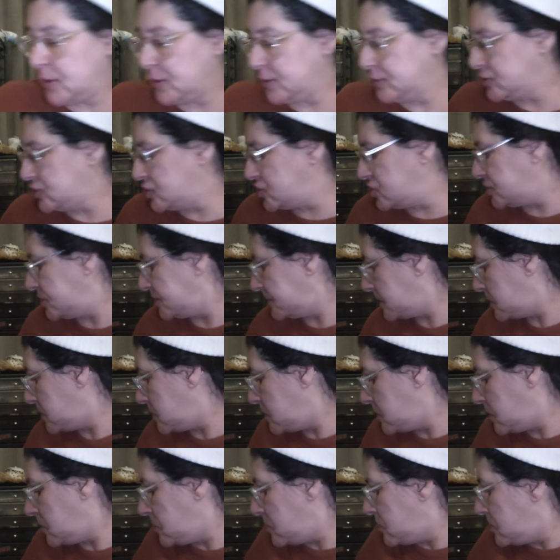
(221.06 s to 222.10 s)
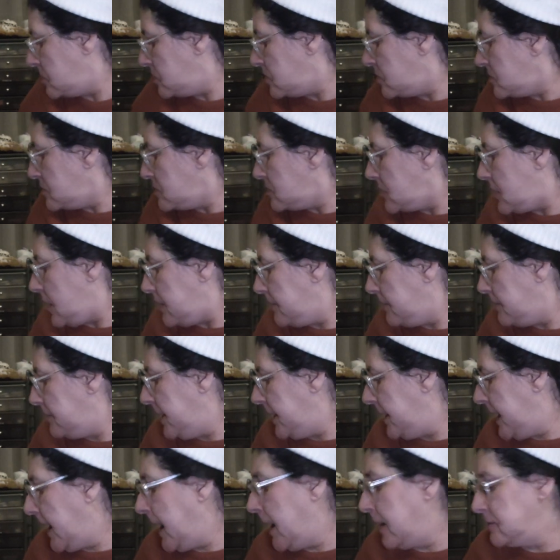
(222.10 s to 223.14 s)
birch.
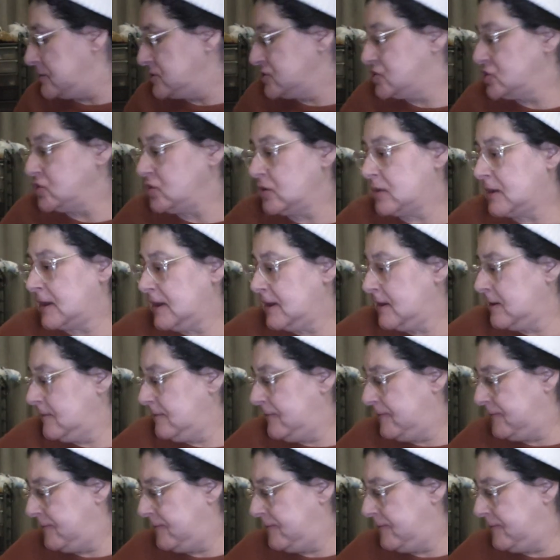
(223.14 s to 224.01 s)
But I was looking